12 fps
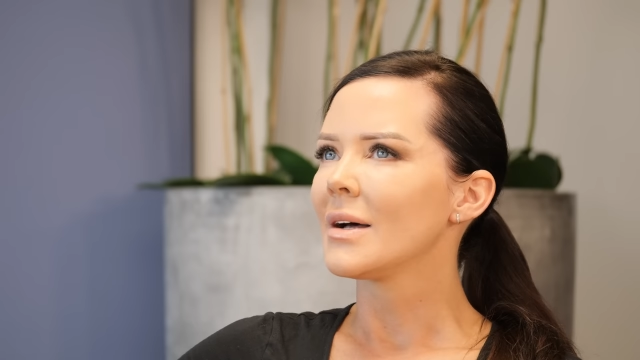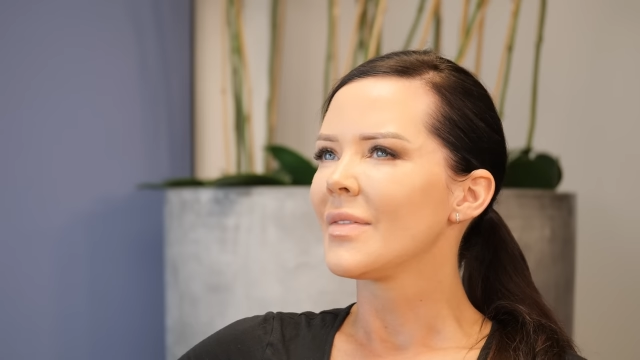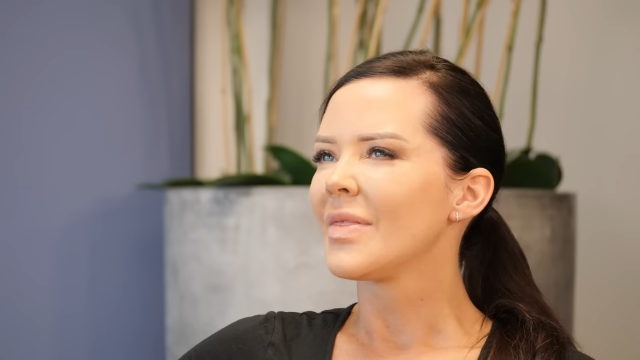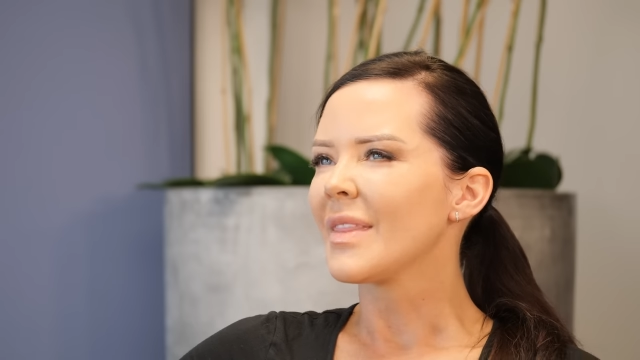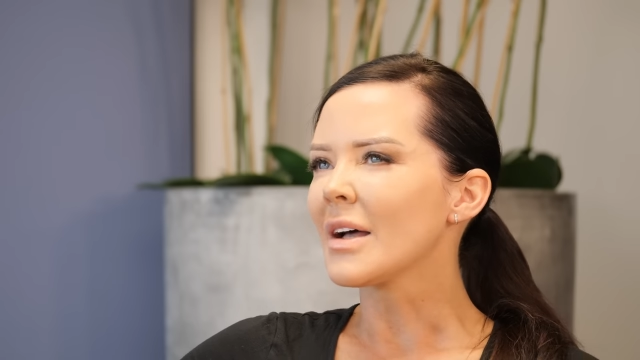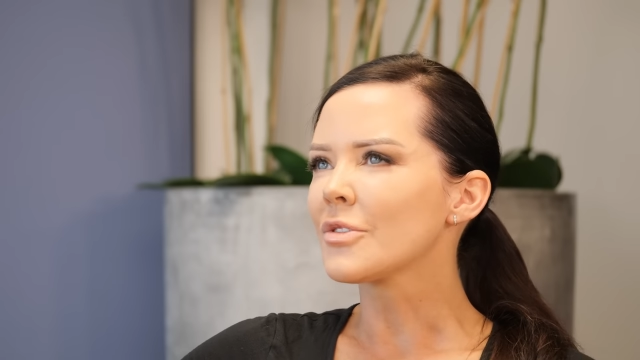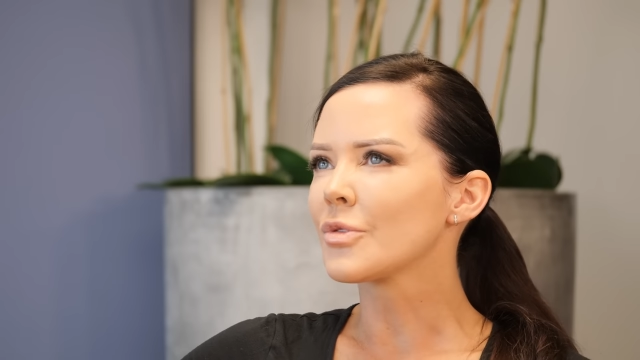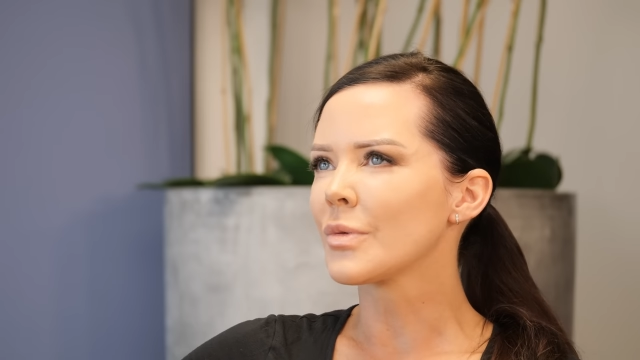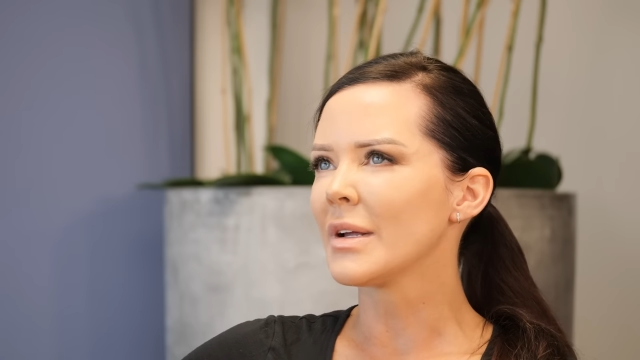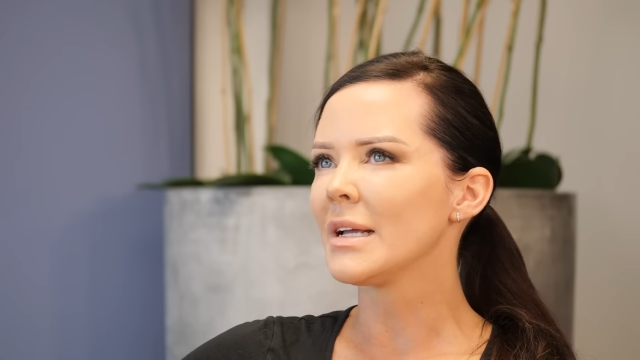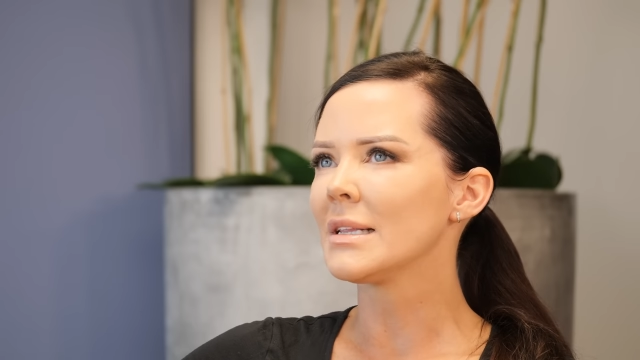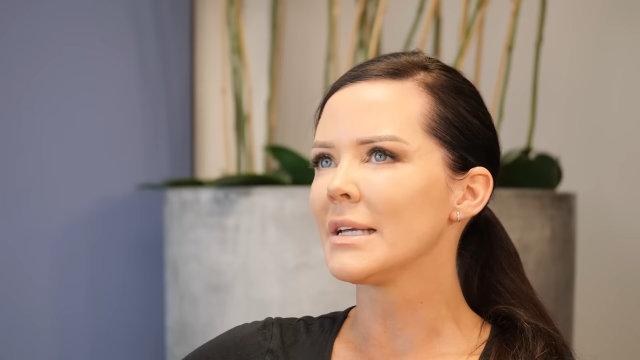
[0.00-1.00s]
Not
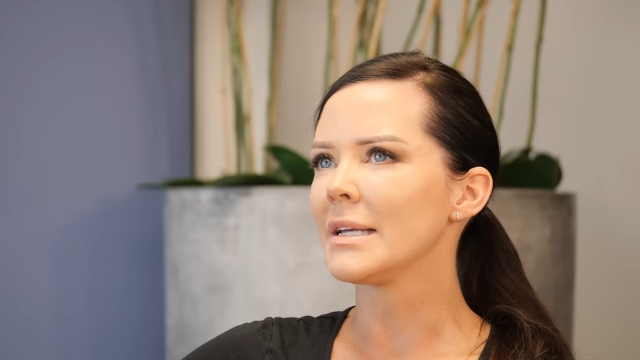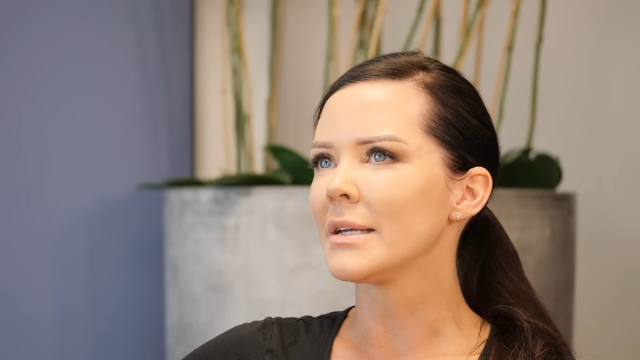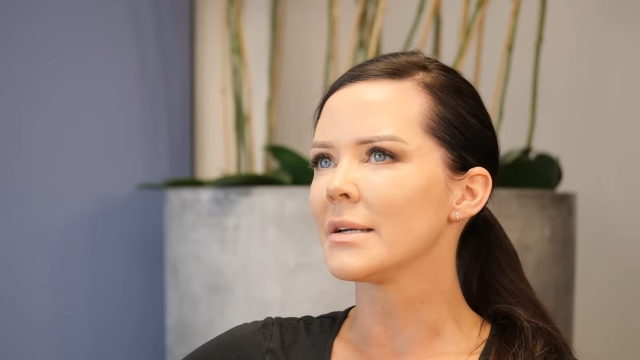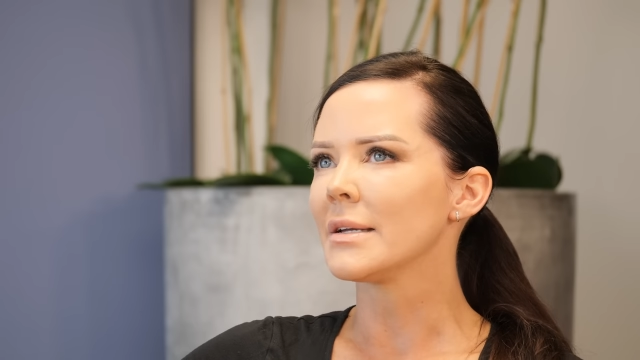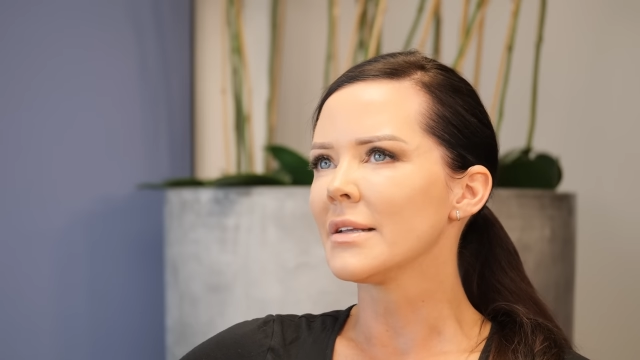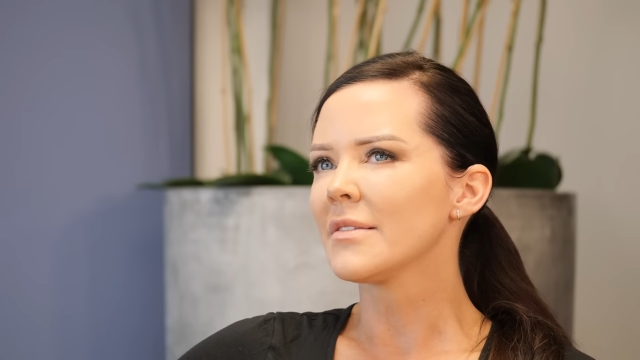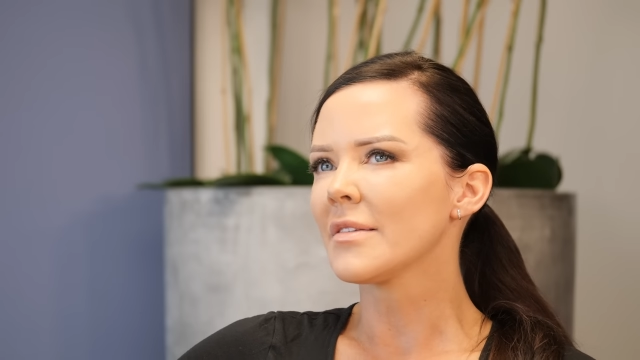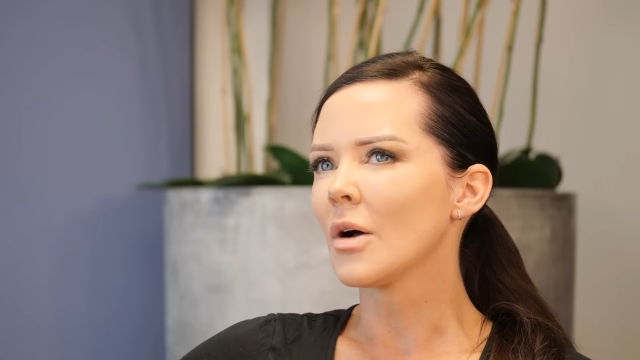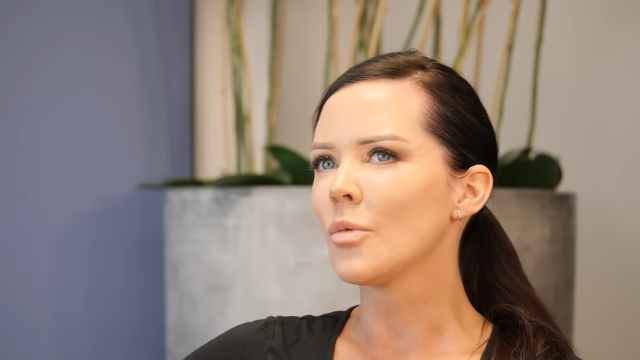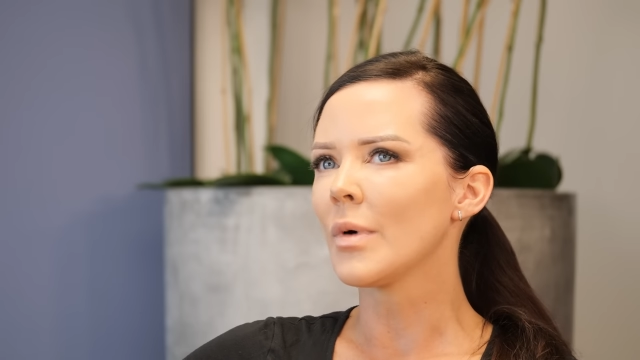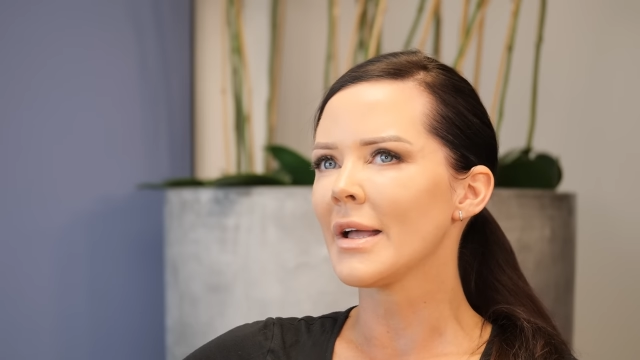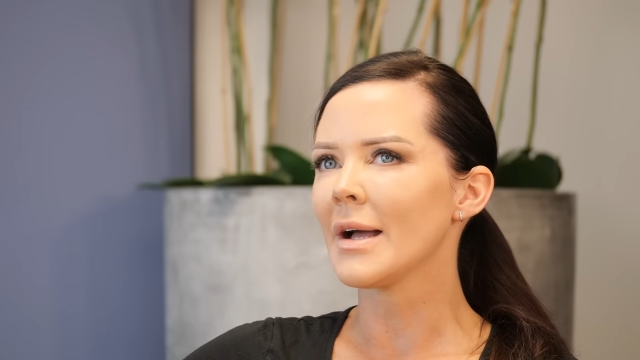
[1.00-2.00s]
really. In
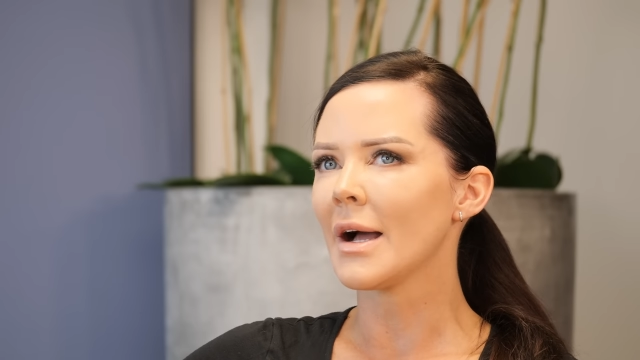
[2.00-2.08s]
some way,